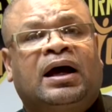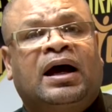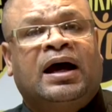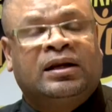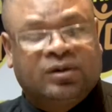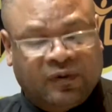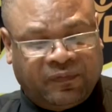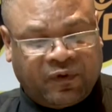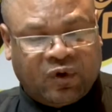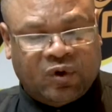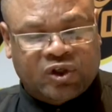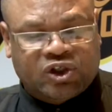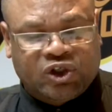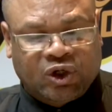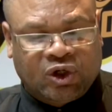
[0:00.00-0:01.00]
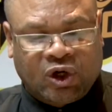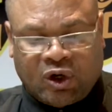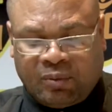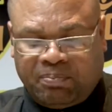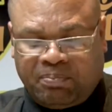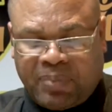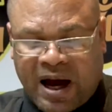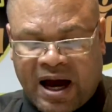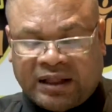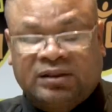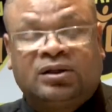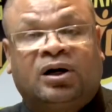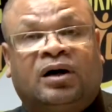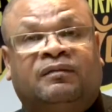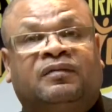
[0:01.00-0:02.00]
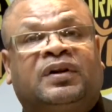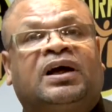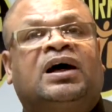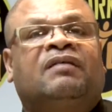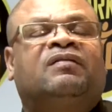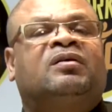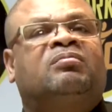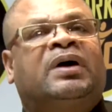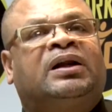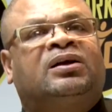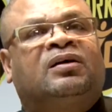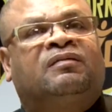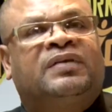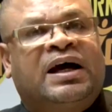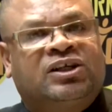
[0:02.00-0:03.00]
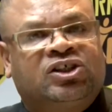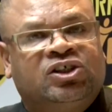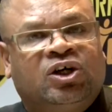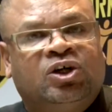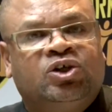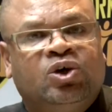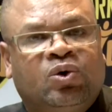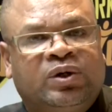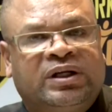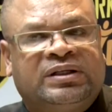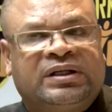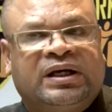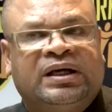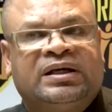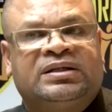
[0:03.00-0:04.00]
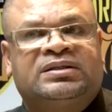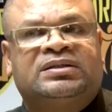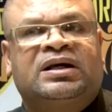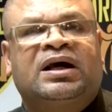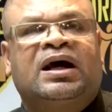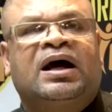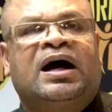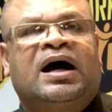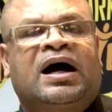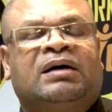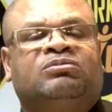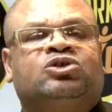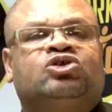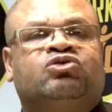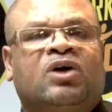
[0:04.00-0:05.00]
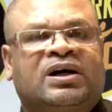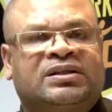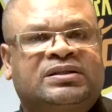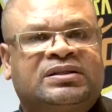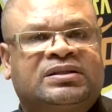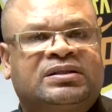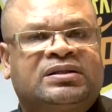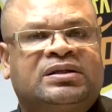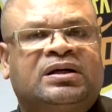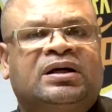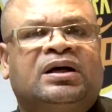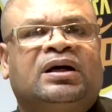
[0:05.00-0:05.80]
And of course, you know, part of the Government of National Unity's trust